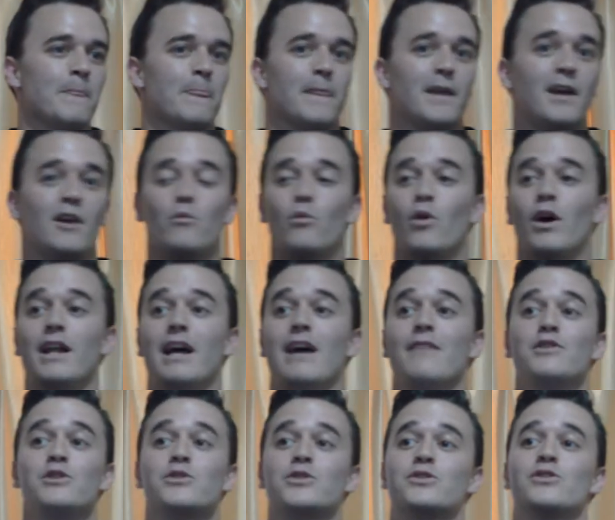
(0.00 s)
And what
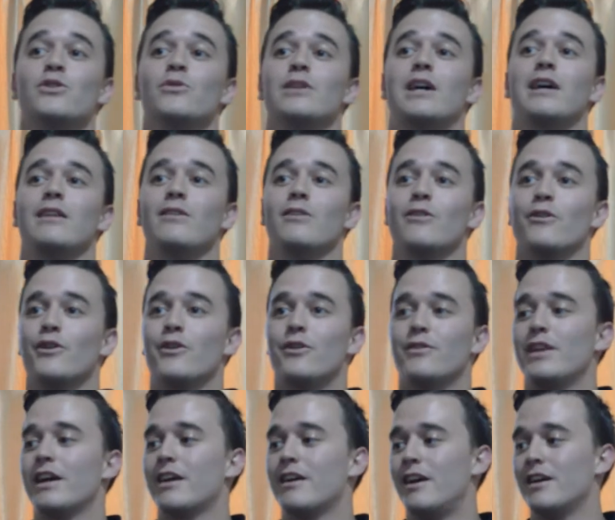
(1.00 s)
have you still not
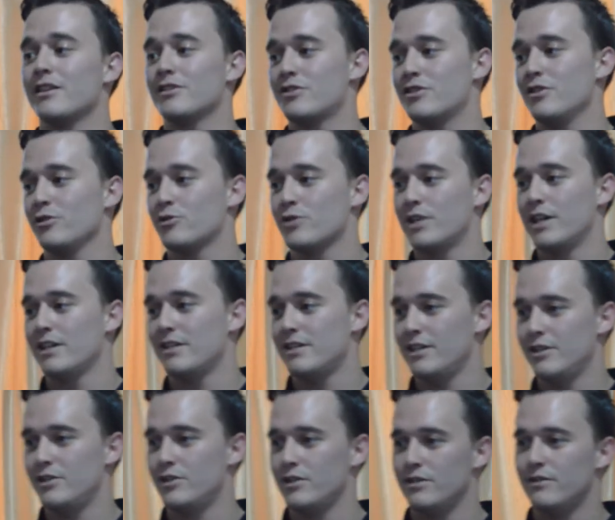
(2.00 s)
learned that God is still trying to
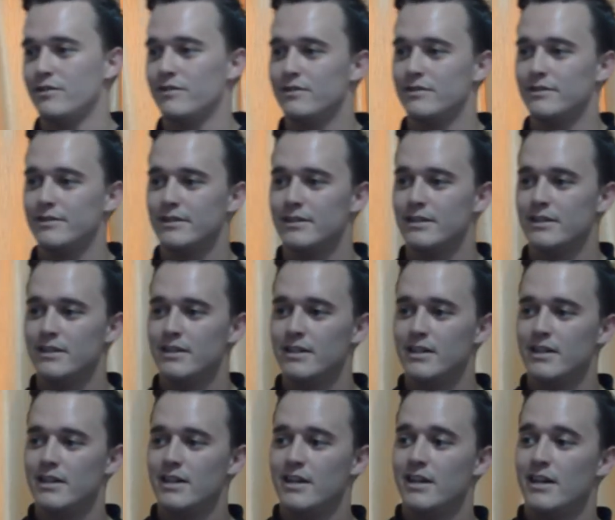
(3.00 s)
teach you?
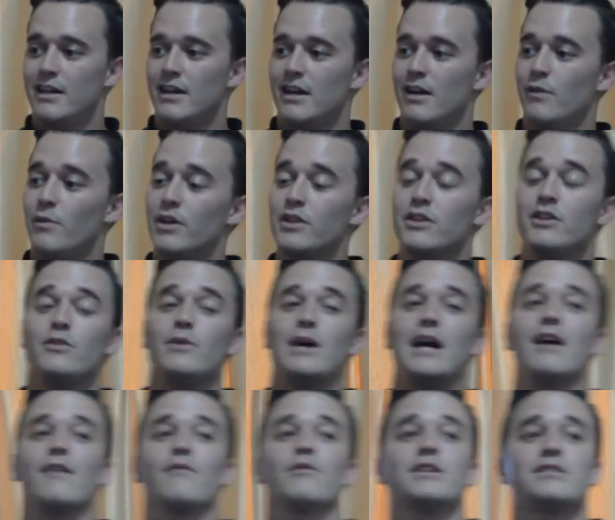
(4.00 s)
Mm. I want you
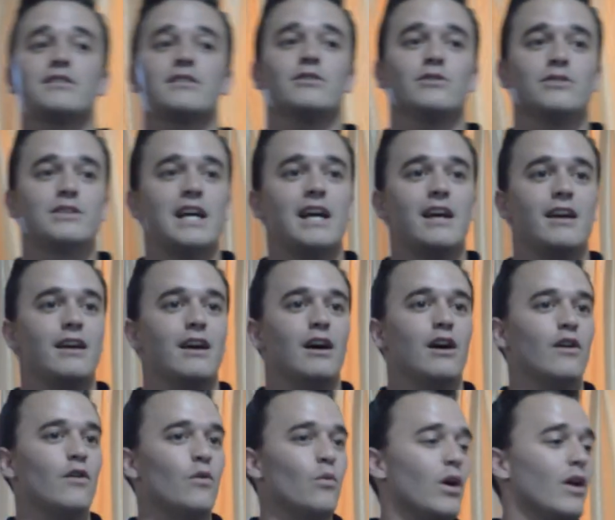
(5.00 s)
every single day
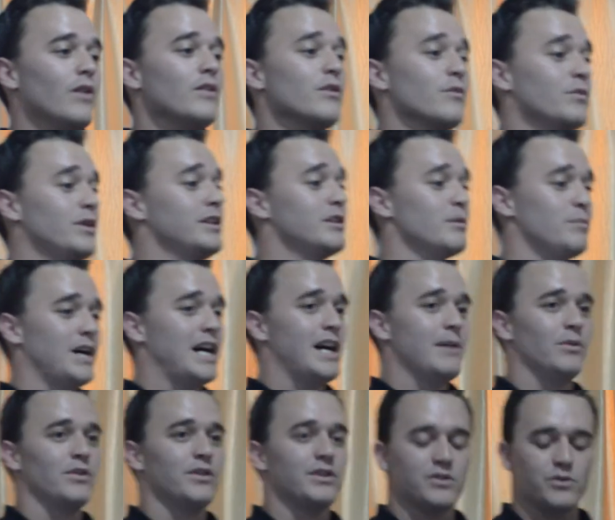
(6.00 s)
uh, while you read the
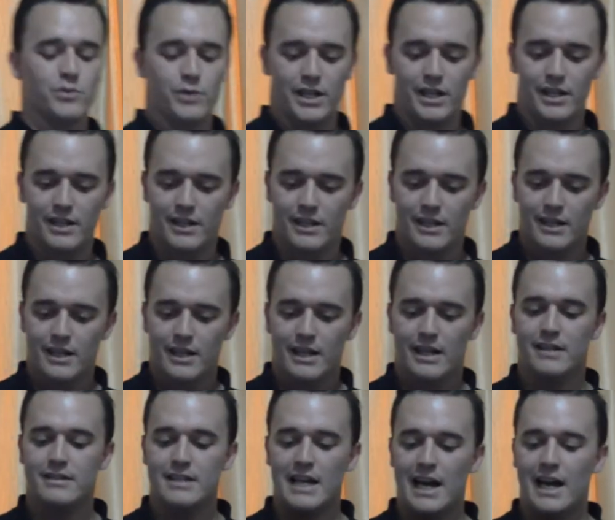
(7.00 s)
Bible this week
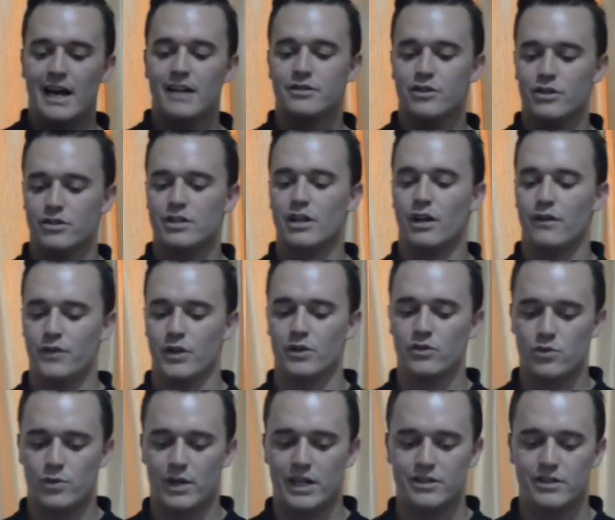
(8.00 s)
is ask yourself those
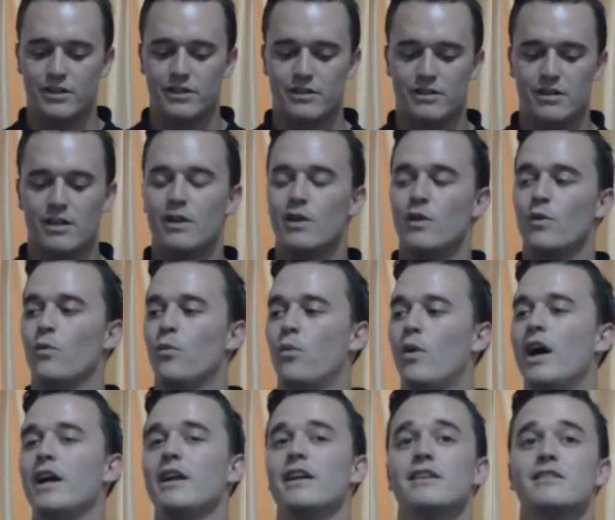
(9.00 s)
questions. Yeah.
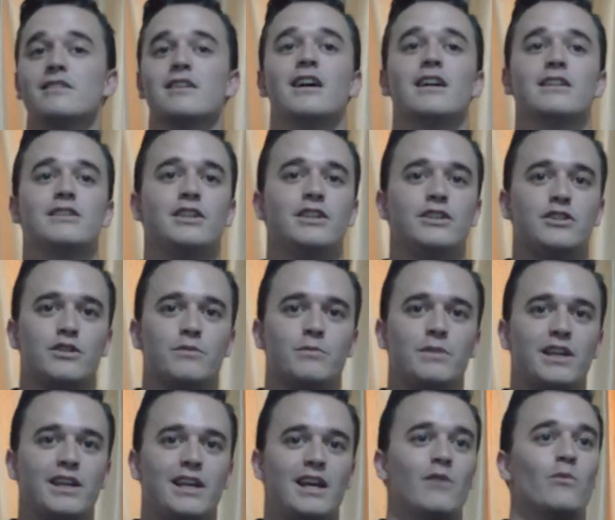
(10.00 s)
What is God teaching
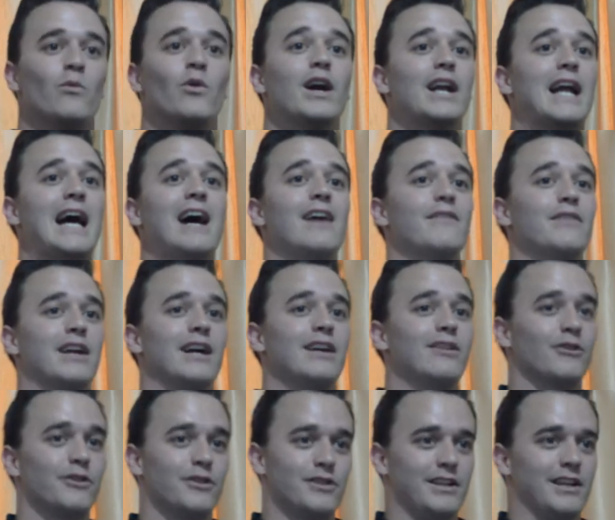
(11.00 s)
me and what haven't I
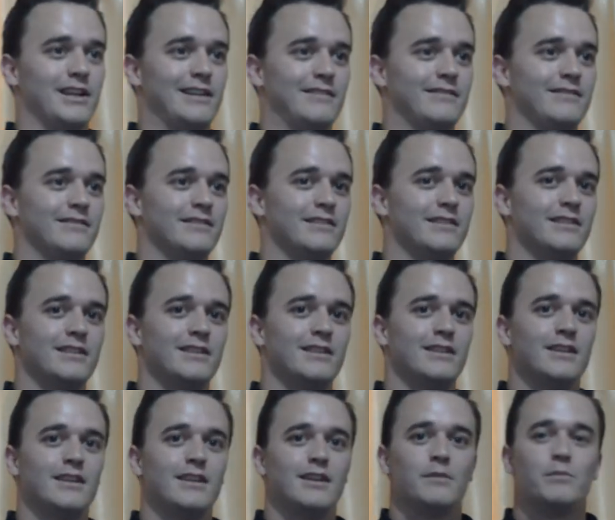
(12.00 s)
learned yet? Come on,
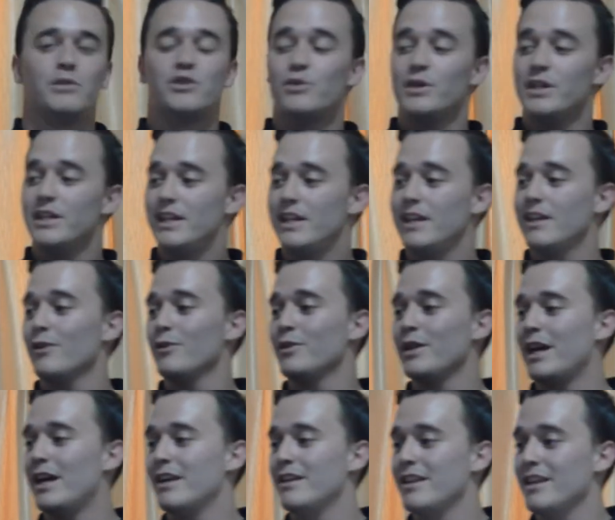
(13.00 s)
Sean. Between here and
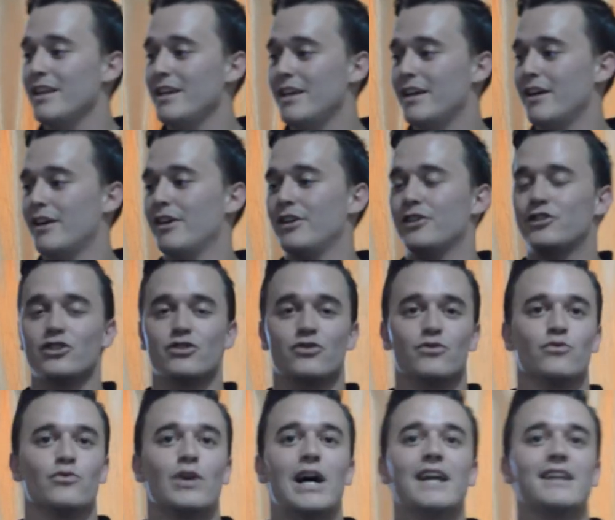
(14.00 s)
the end of the year,
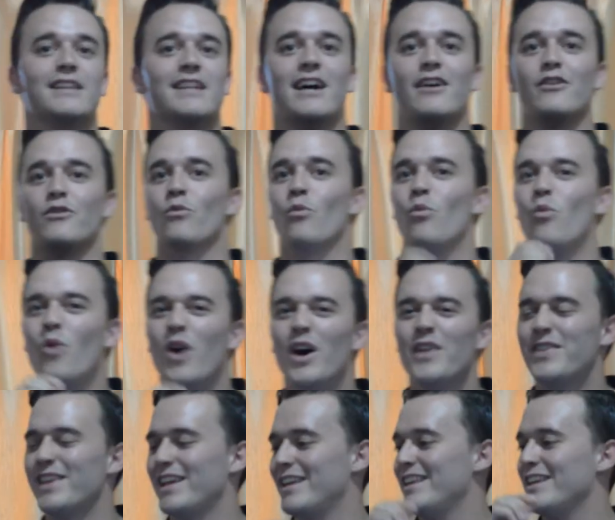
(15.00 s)
just write down
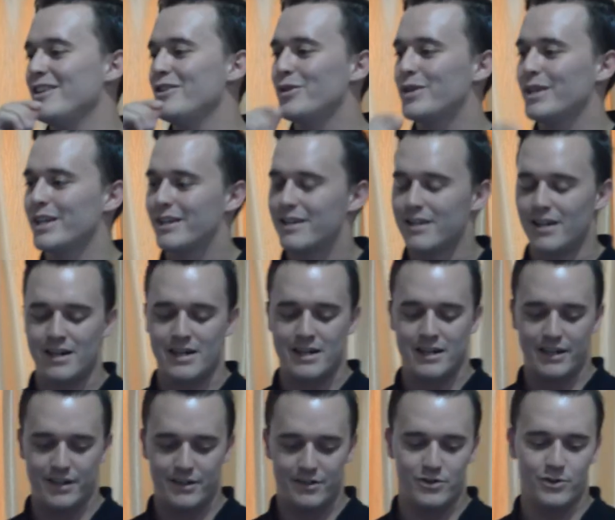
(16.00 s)
one thing that you think
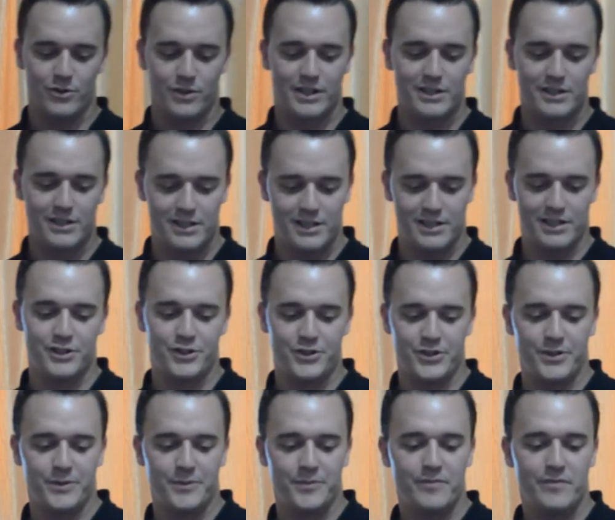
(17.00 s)
God is going to teach
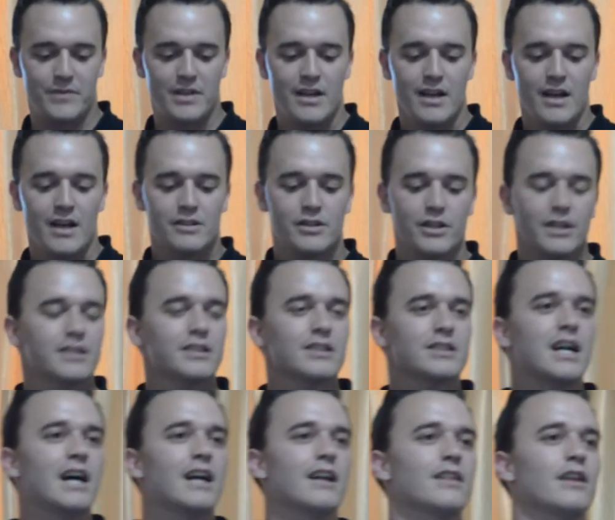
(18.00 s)
you. So this is
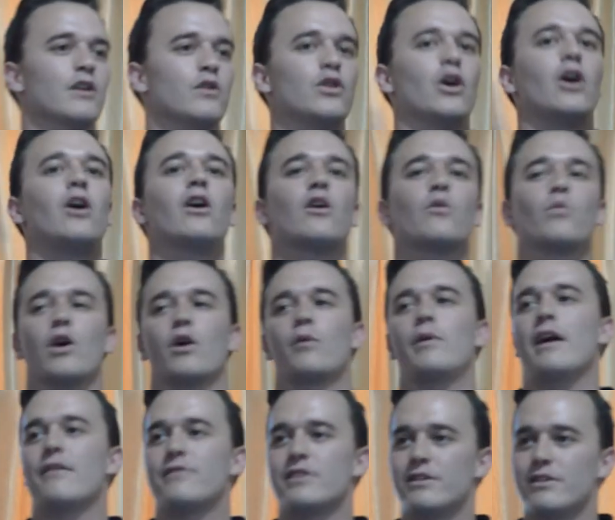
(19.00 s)
kind of the, the hard work we
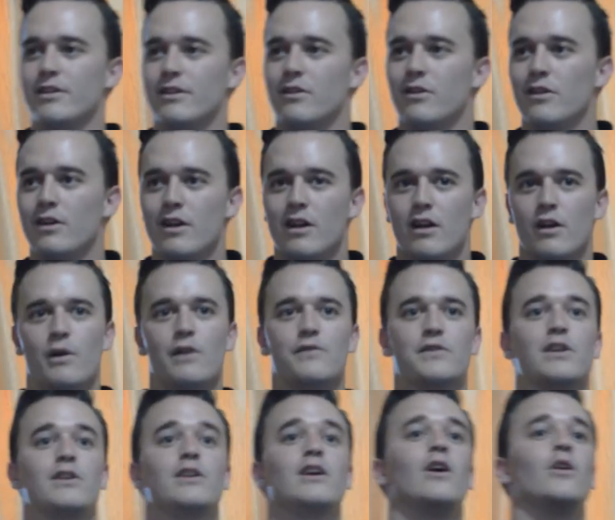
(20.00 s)
have to do. We have
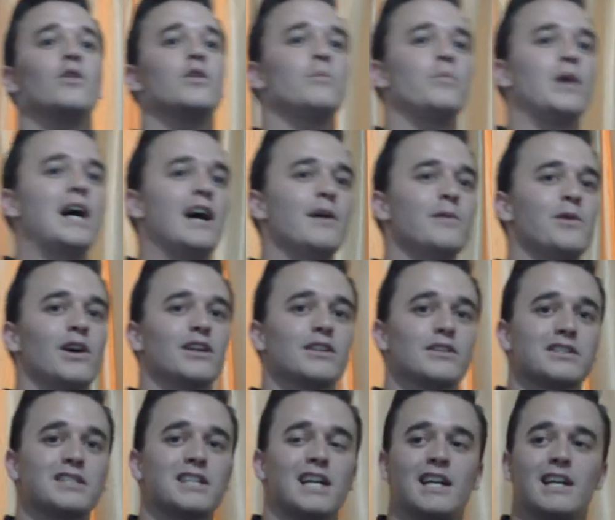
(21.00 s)
to know the Bible,
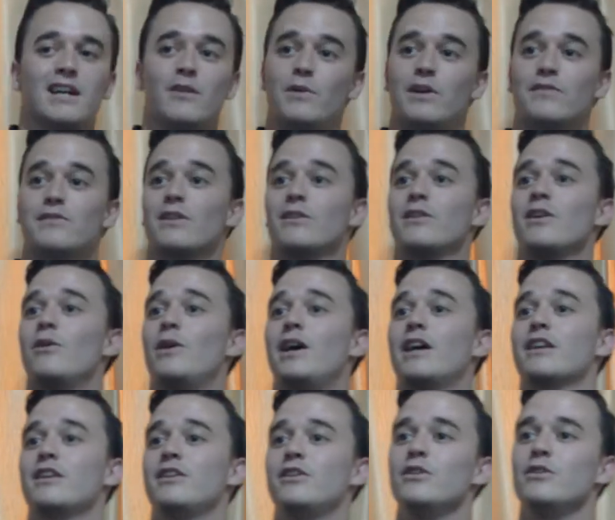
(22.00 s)
understand it, we have to know how
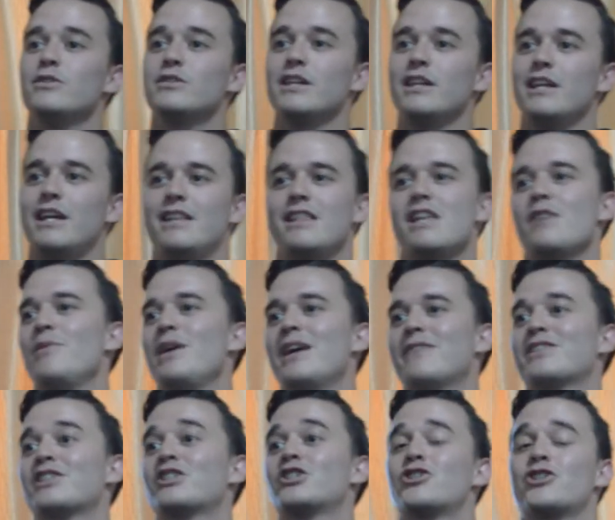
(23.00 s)
to use it, and then we have
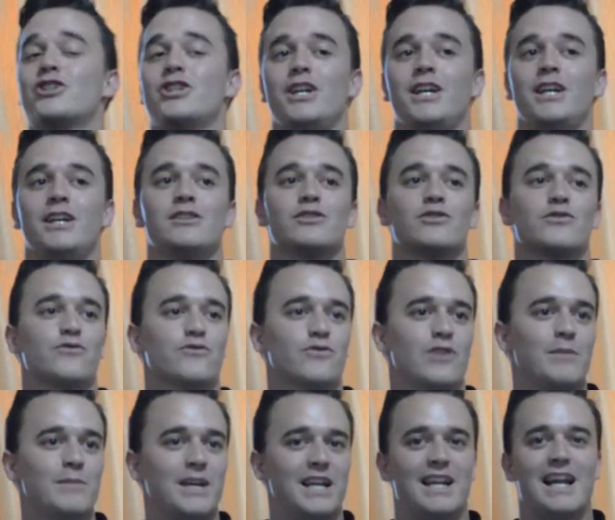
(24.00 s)
to change
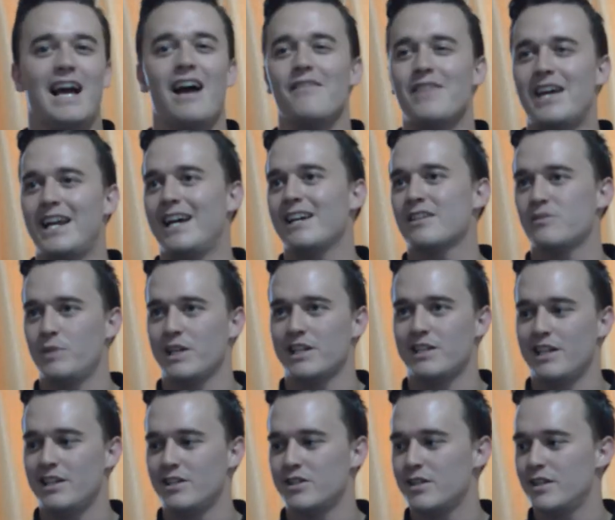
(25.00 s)
from it and have that
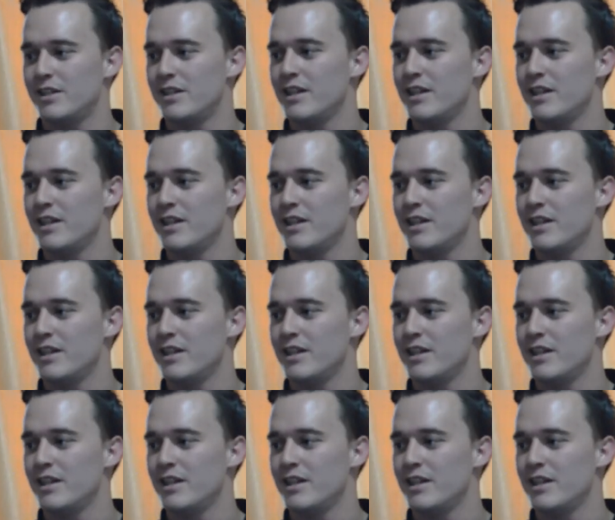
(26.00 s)
expectation.